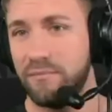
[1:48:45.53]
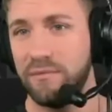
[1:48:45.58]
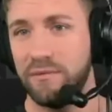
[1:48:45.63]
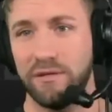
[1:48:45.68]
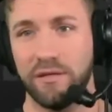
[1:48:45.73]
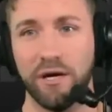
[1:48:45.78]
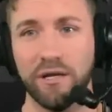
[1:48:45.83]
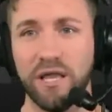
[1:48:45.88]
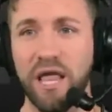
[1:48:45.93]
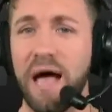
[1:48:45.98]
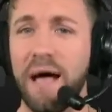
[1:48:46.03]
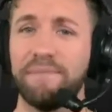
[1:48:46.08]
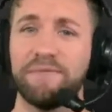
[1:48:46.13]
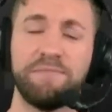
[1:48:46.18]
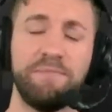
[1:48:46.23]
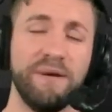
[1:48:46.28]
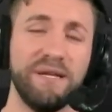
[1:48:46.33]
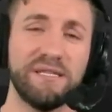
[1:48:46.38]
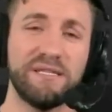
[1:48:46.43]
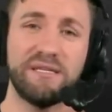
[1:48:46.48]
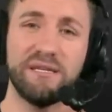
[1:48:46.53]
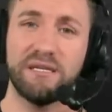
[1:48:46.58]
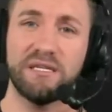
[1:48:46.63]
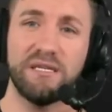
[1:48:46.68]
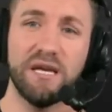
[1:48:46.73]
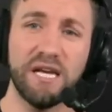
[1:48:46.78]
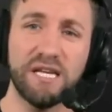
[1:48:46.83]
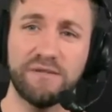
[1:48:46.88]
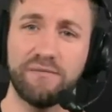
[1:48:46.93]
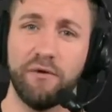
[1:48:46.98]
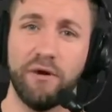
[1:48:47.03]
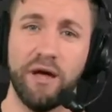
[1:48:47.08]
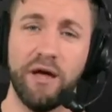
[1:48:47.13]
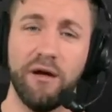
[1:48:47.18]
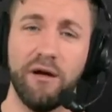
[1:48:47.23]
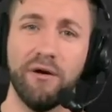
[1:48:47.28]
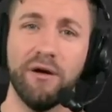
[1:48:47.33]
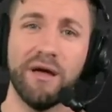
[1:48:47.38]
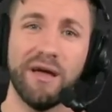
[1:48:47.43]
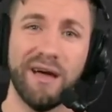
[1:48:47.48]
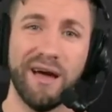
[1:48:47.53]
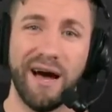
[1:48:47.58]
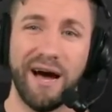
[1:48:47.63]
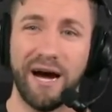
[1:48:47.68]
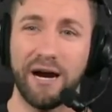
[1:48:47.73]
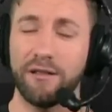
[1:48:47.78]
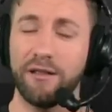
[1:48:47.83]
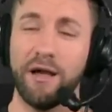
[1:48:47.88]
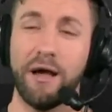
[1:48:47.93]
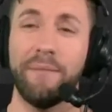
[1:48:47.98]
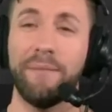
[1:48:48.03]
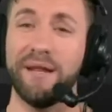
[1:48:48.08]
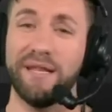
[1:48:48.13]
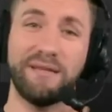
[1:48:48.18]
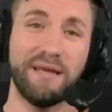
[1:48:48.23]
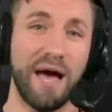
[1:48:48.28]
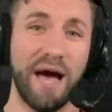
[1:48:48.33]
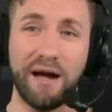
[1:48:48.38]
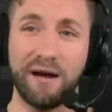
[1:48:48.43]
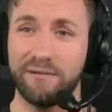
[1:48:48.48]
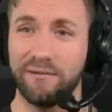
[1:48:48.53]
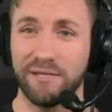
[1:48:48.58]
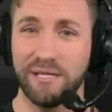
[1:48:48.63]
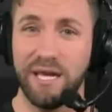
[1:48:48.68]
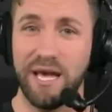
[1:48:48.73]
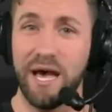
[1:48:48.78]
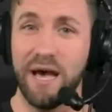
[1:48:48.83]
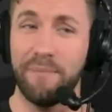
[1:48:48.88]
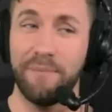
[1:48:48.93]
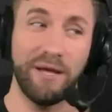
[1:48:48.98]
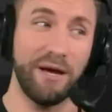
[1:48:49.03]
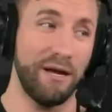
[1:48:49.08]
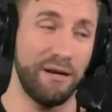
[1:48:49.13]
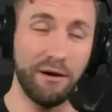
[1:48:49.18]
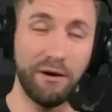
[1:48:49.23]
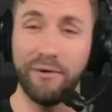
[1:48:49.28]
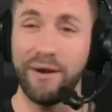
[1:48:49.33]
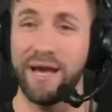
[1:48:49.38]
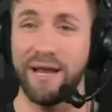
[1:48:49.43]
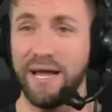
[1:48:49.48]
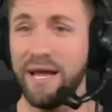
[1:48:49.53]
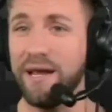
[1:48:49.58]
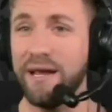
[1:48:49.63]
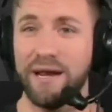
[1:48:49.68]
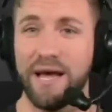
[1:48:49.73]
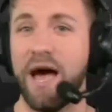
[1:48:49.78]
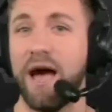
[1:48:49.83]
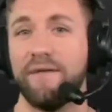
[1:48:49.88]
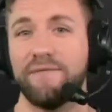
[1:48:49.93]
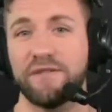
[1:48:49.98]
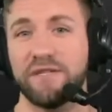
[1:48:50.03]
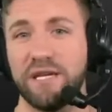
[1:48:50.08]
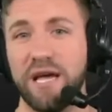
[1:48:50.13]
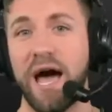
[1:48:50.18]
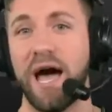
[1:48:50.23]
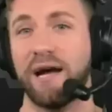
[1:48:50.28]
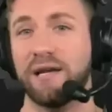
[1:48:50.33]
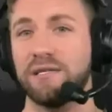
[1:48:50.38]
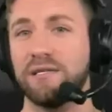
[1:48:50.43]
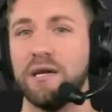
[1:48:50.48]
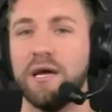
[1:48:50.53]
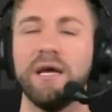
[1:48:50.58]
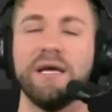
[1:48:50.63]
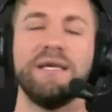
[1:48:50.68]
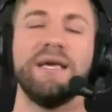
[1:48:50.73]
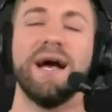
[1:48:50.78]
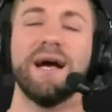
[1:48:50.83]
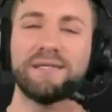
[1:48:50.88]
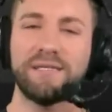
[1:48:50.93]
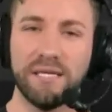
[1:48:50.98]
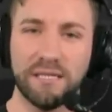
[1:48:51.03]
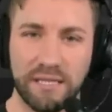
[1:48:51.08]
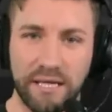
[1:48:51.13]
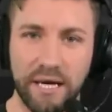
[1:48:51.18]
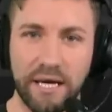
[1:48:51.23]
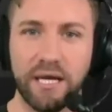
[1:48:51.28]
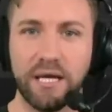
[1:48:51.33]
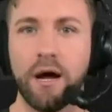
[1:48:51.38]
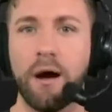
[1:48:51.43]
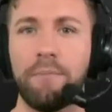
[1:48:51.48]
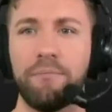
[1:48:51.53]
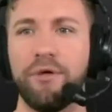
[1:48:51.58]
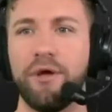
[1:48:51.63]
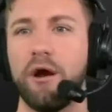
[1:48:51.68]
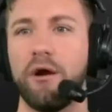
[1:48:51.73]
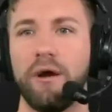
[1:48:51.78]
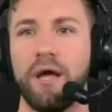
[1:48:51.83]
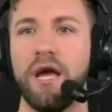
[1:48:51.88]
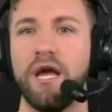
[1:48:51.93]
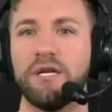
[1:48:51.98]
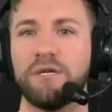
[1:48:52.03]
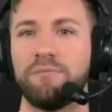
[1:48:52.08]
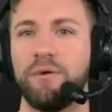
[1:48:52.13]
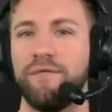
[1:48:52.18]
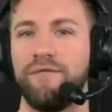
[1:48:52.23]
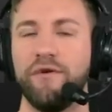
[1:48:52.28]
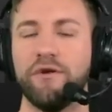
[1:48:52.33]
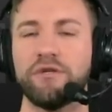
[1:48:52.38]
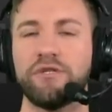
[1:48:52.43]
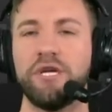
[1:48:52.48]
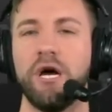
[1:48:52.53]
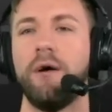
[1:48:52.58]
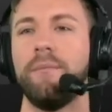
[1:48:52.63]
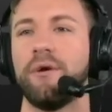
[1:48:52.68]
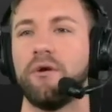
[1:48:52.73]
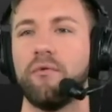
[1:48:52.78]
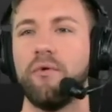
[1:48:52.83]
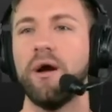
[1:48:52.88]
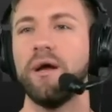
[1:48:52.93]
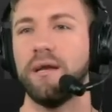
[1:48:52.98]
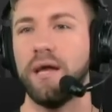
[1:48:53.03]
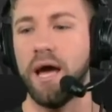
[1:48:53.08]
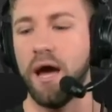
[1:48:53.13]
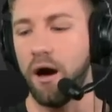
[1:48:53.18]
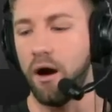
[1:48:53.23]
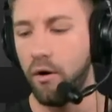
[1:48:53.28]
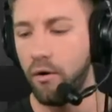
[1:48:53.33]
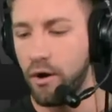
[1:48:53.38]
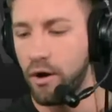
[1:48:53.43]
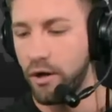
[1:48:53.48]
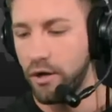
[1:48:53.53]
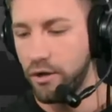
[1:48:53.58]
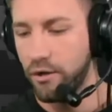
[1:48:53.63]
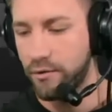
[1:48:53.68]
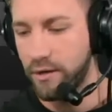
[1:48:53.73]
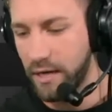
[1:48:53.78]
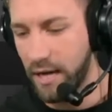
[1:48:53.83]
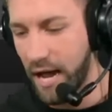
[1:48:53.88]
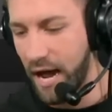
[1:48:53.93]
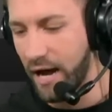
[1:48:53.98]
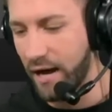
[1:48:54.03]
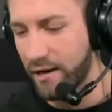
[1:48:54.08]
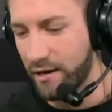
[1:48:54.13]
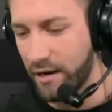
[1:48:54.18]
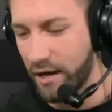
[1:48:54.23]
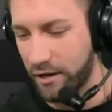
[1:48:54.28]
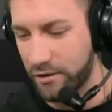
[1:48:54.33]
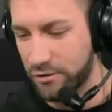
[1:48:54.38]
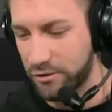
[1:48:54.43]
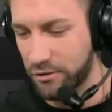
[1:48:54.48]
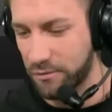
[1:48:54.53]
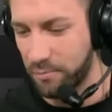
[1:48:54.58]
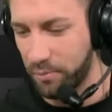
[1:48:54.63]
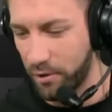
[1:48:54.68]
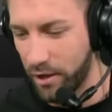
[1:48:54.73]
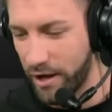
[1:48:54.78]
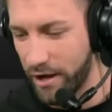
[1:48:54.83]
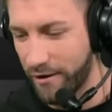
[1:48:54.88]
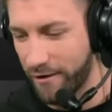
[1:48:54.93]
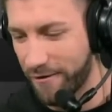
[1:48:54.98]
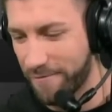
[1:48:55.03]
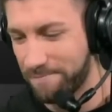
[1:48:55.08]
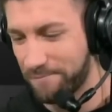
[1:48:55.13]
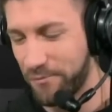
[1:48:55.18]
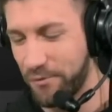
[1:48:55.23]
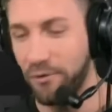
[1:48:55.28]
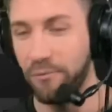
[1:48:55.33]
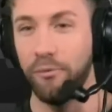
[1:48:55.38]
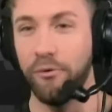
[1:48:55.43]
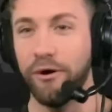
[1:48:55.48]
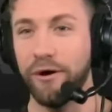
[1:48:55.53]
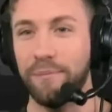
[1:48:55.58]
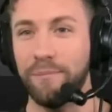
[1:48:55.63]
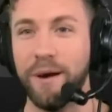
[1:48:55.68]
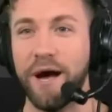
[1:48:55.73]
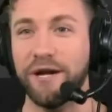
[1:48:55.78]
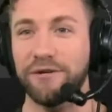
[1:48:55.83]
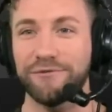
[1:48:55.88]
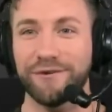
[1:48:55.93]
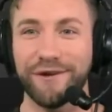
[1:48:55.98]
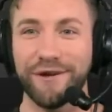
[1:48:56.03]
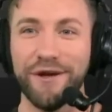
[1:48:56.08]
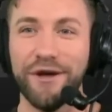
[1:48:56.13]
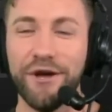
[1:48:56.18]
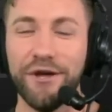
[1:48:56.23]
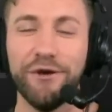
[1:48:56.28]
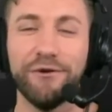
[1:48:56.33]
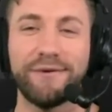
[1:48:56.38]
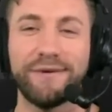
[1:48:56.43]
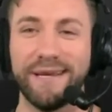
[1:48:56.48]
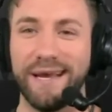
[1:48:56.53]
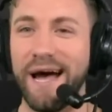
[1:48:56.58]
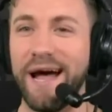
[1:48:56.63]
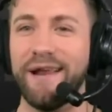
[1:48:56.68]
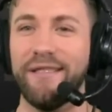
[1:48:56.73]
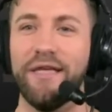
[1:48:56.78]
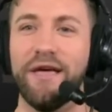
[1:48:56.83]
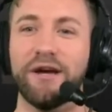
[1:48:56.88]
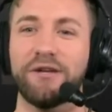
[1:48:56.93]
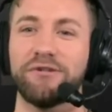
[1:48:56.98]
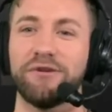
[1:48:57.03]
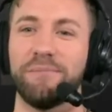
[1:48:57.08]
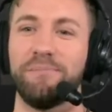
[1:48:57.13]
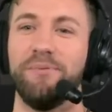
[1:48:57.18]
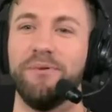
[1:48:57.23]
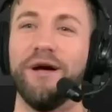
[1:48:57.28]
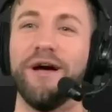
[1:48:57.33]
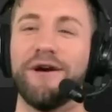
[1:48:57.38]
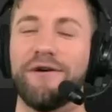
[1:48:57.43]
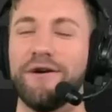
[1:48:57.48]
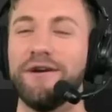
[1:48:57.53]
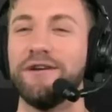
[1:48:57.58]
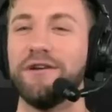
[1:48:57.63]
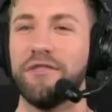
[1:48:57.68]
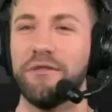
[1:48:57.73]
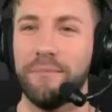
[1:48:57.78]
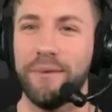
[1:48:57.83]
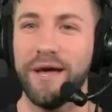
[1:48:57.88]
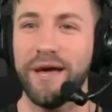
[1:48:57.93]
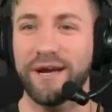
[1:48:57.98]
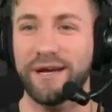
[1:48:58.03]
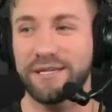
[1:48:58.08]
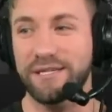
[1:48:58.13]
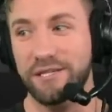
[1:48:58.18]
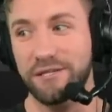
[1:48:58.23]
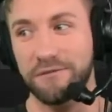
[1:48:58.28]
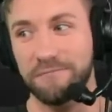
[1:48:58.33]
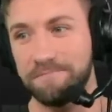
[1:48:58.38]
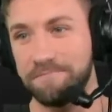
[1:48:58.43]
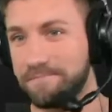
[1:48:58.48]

Dunlap's been successful. Hell, I don't know how many tackles he had, but I know he had eight and a half sacks. Yes, he's getting up there in age, but if you're telling me right now you can add an extra player, oh boy, Patrick, you can add an extra player into the mix